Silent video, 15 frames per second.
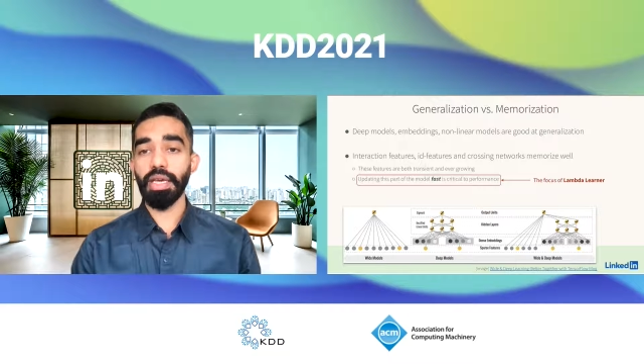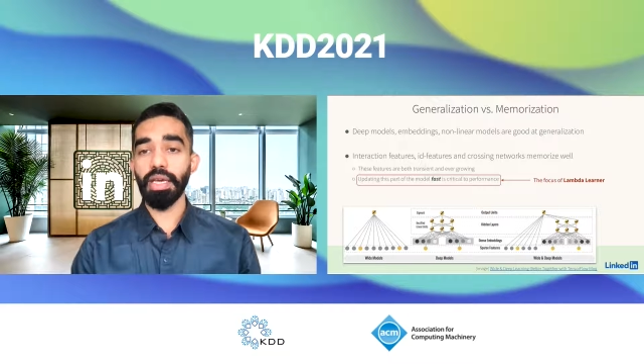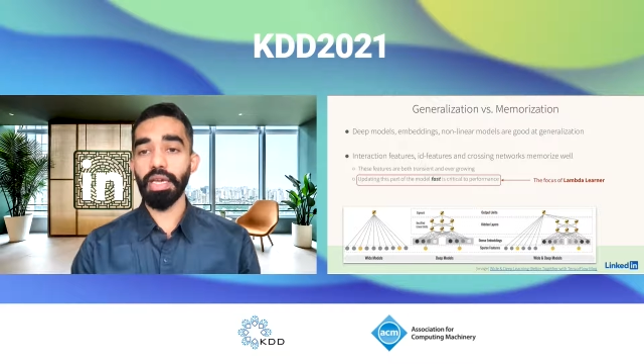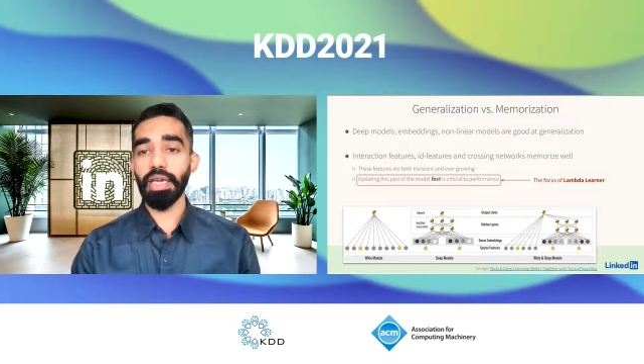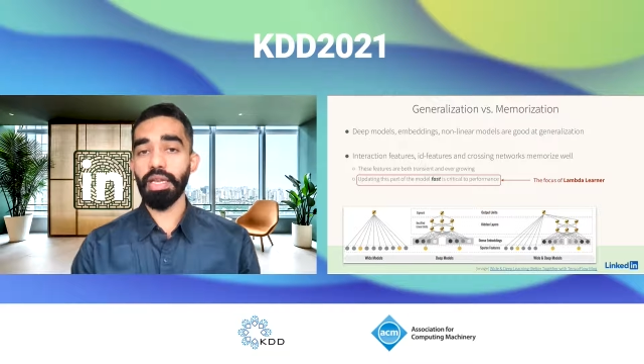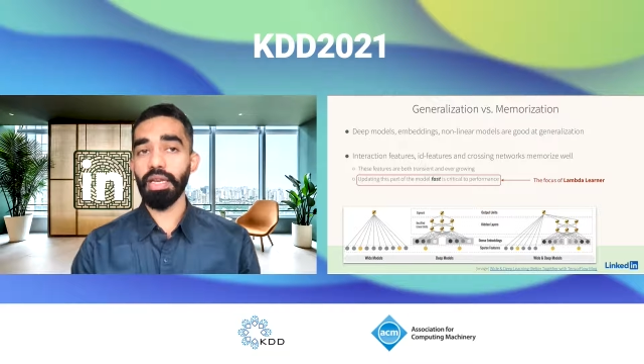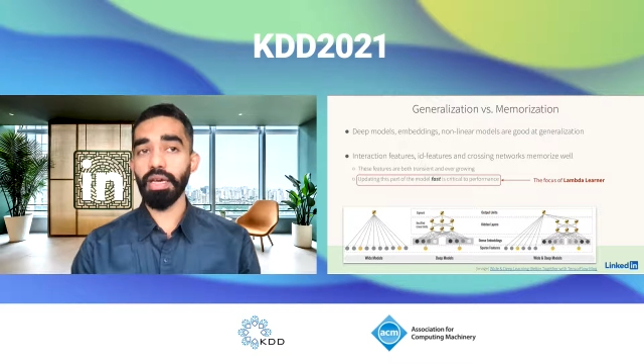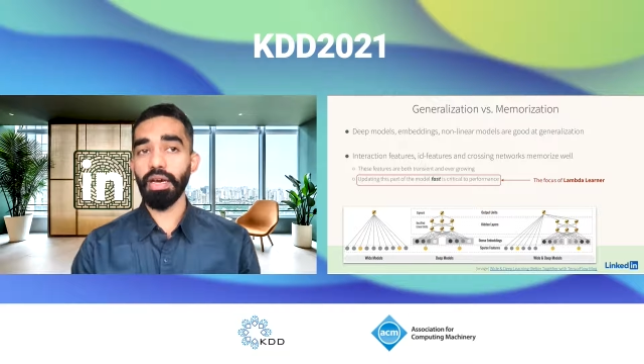
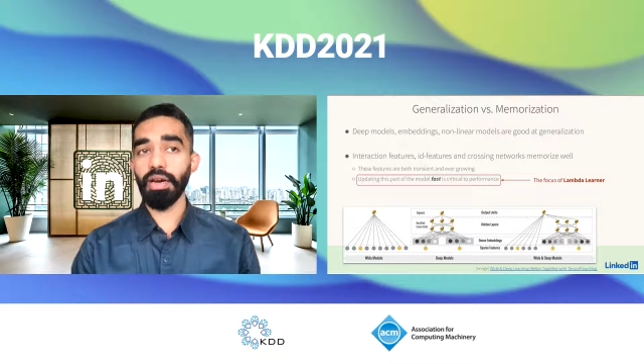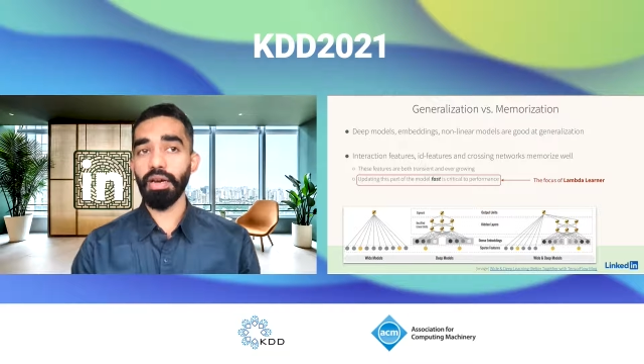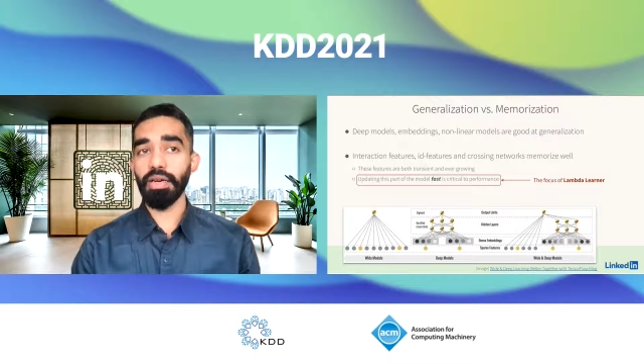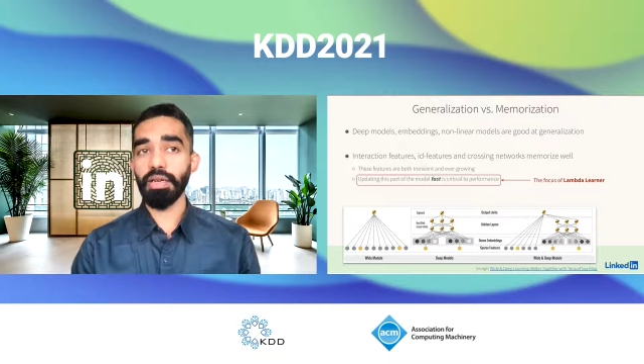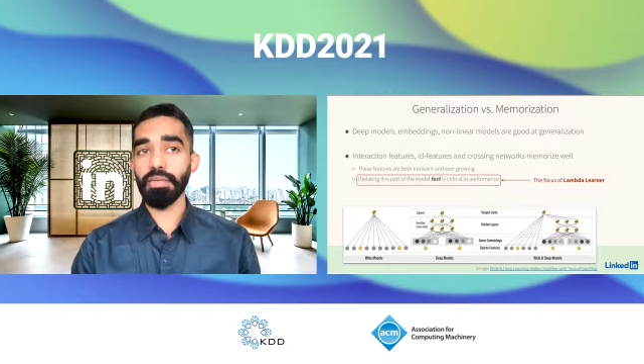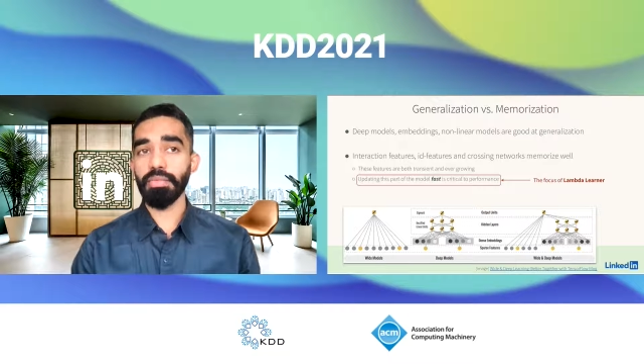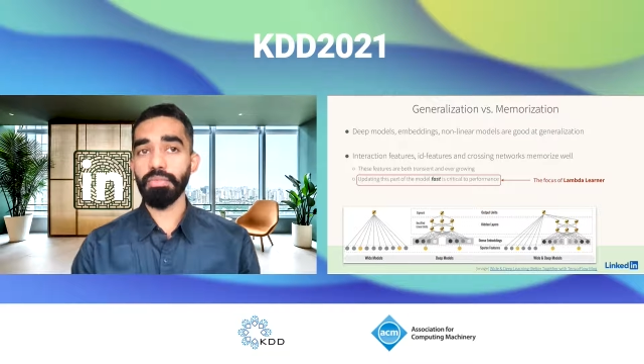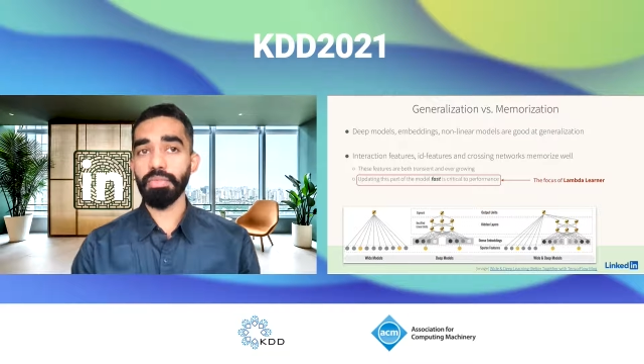in
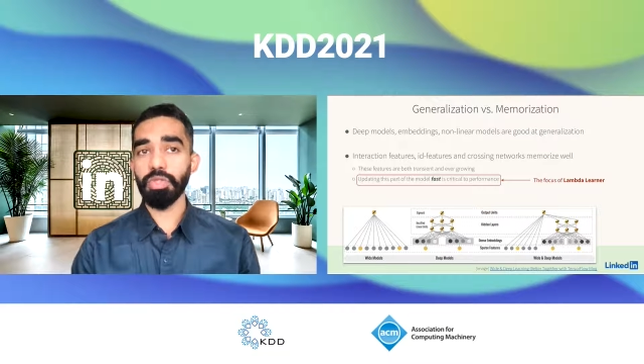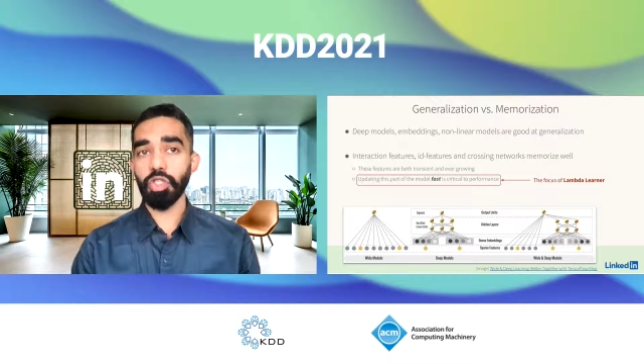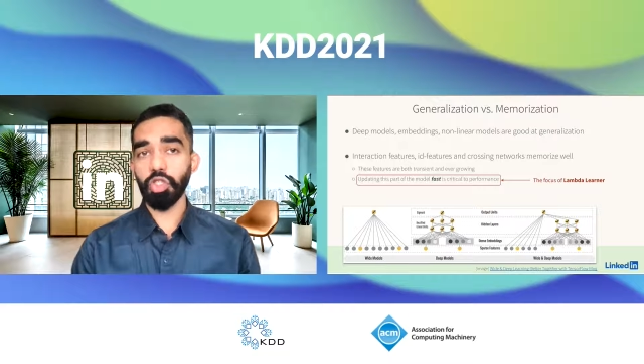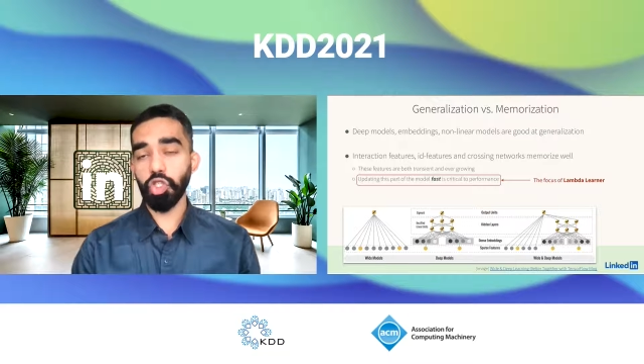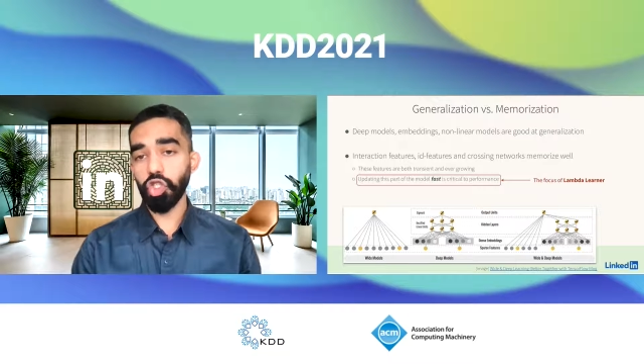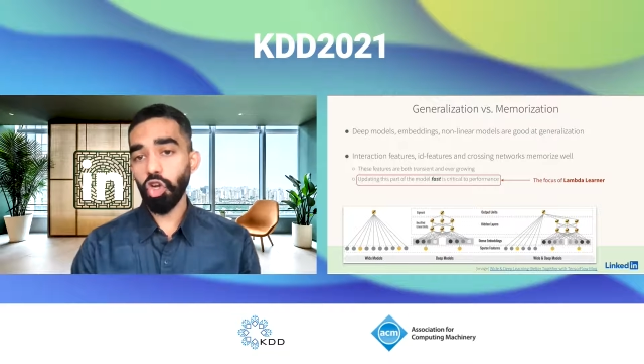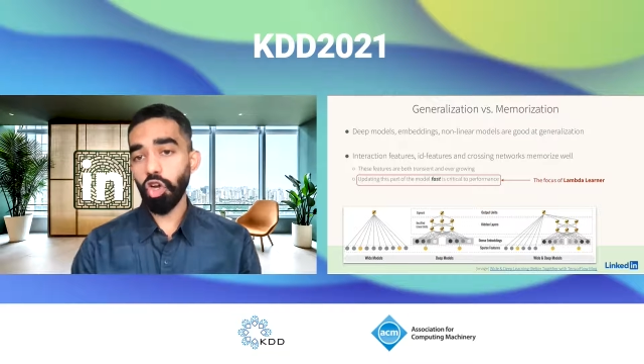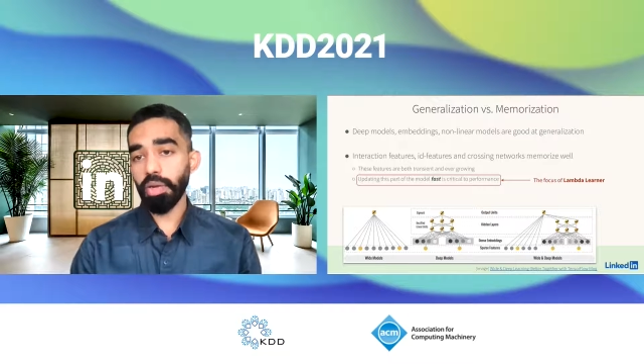a
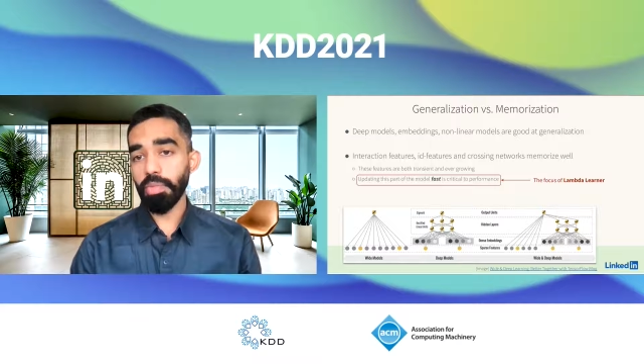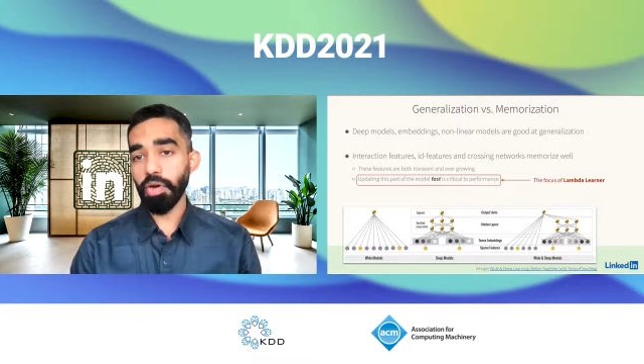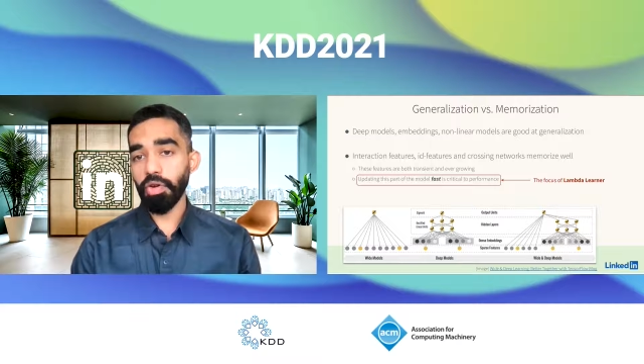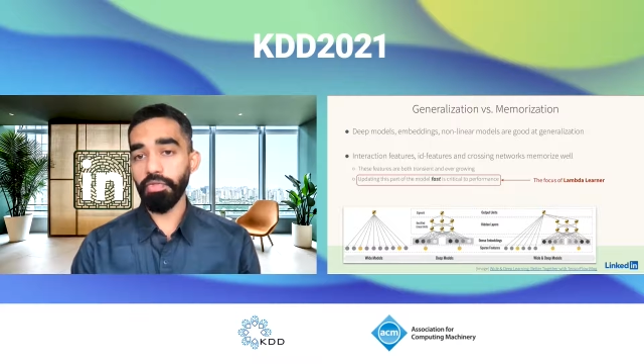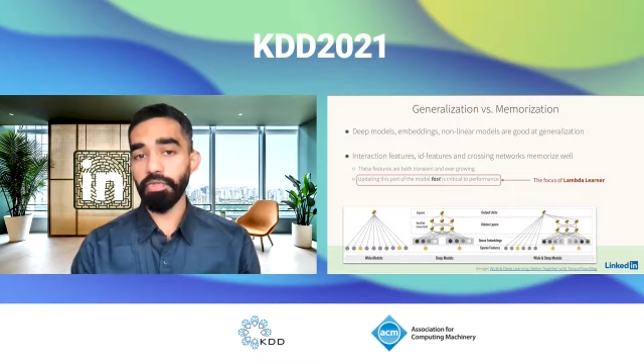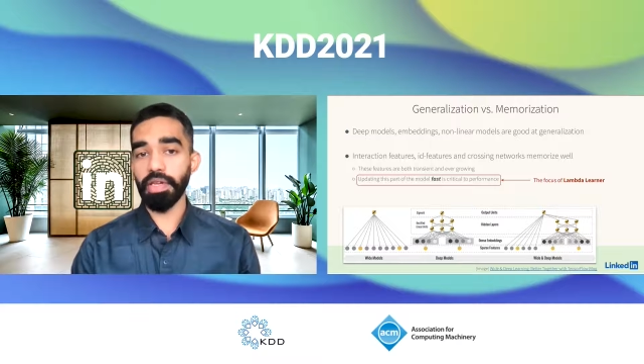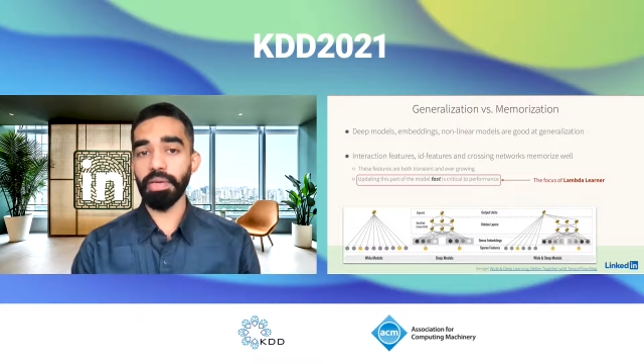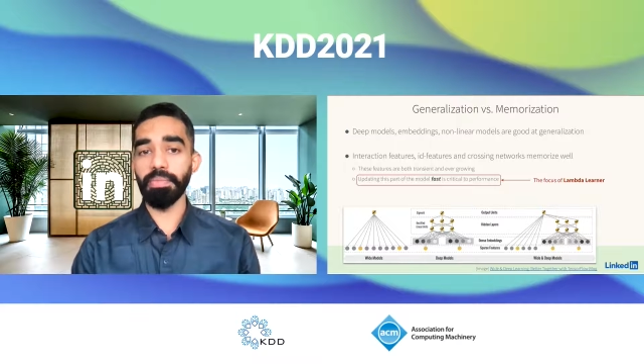short amount
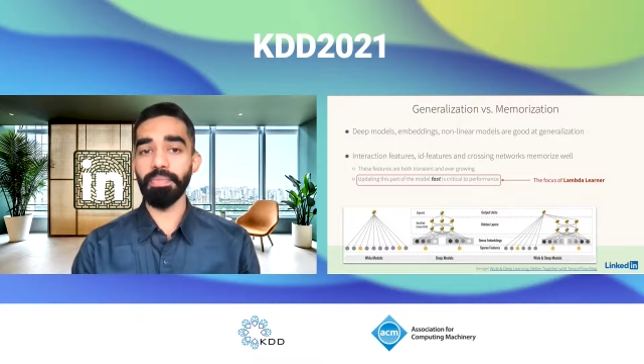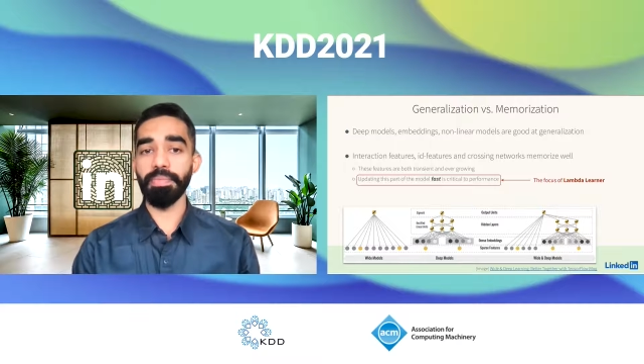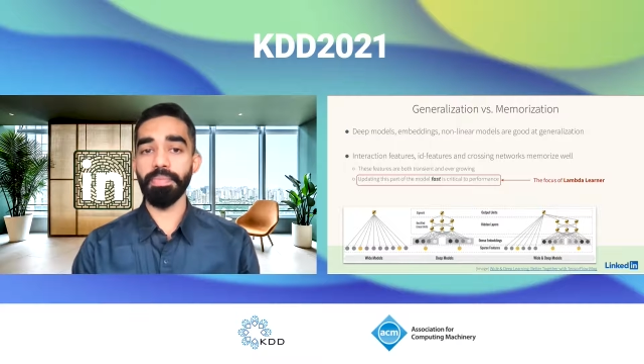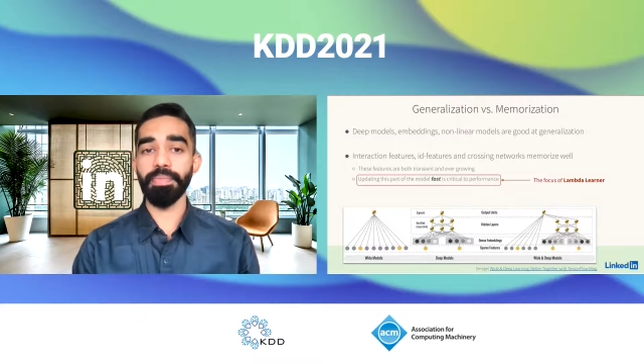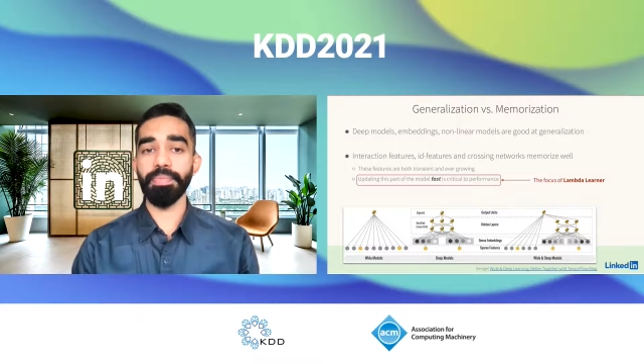of time.